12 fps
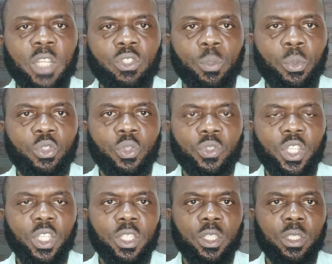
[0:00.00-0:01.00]

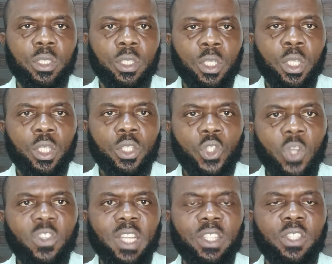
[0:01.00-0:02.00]
20,000 out of a
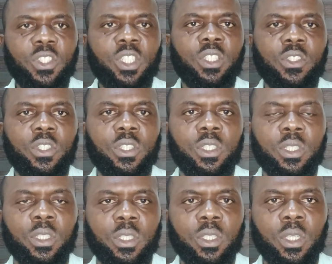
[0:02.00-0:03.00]
salary of
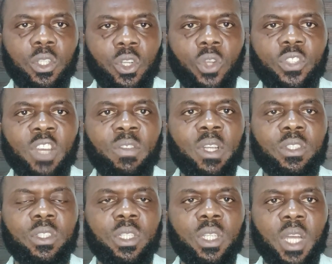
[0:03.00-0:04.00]
100,000.
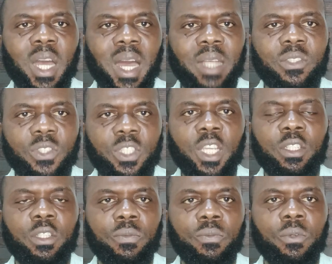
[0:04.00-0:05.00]
You didn't tithe, you
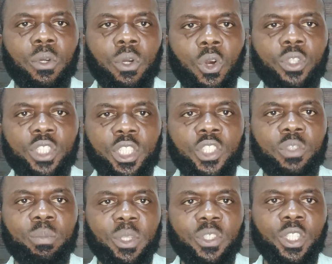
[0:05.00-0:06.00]
didn't give, you
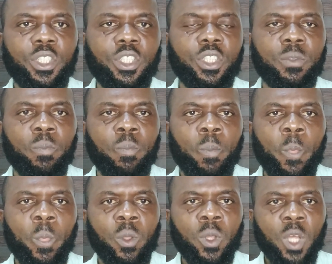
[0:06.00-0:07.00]
didn't save, you didn't
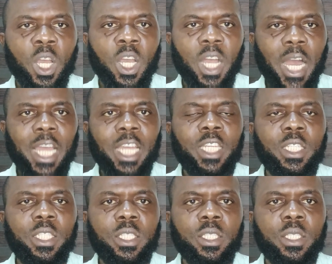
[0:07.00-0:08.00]
do anything.
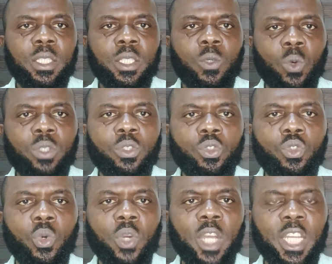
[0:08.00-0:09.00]
And then,
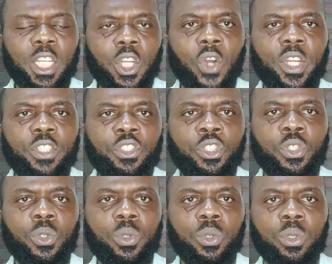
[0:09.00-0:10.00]
while the
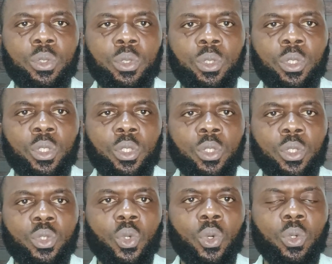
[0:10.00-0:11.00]
food is there, you
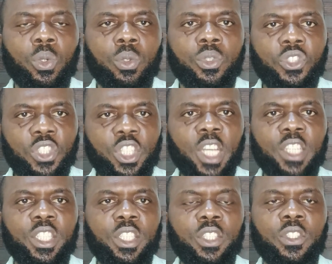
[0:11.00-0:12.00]
now take this
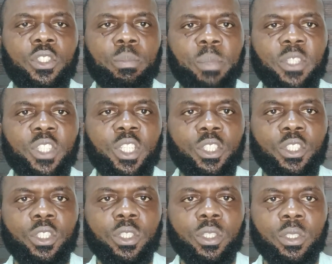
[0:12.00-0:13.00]
thing you put take.
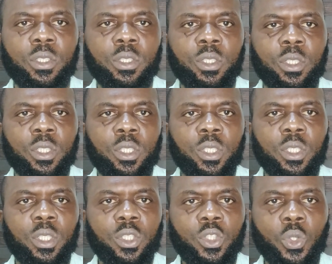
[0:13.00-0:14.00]
And then you send it
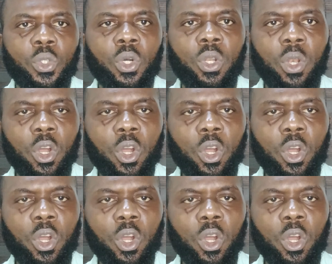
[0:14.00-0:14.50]
and say, look,